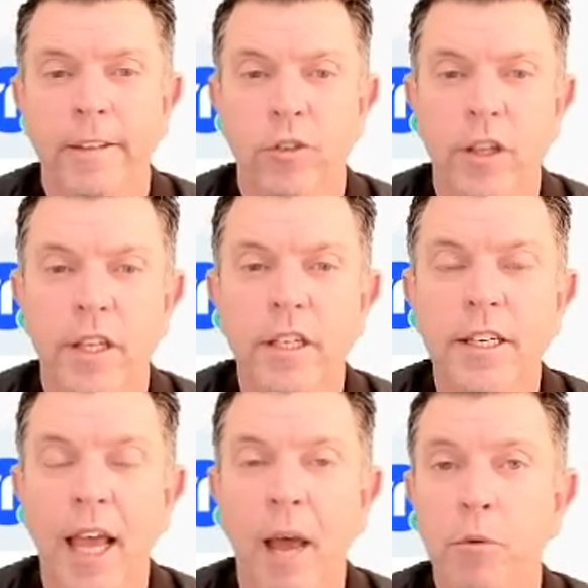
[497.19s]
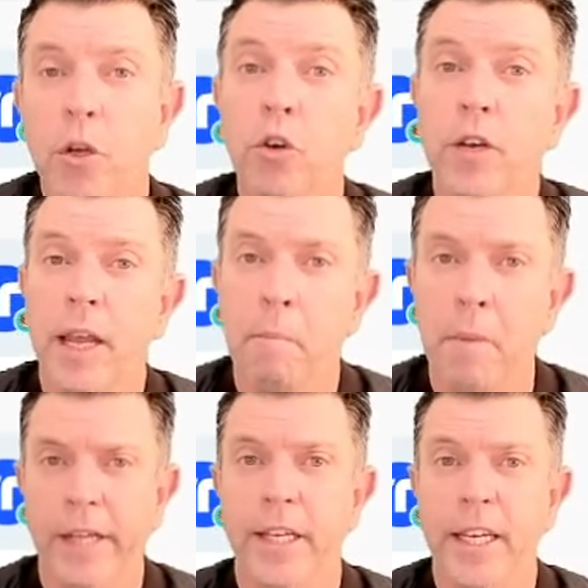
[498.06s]
So this is absolutely
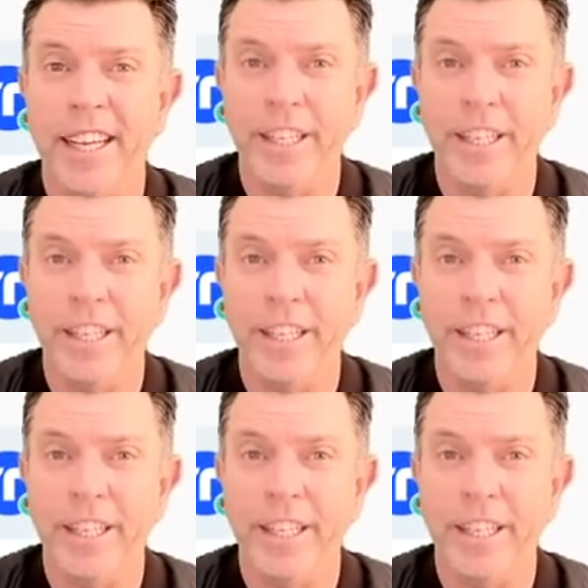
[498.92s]
amazing.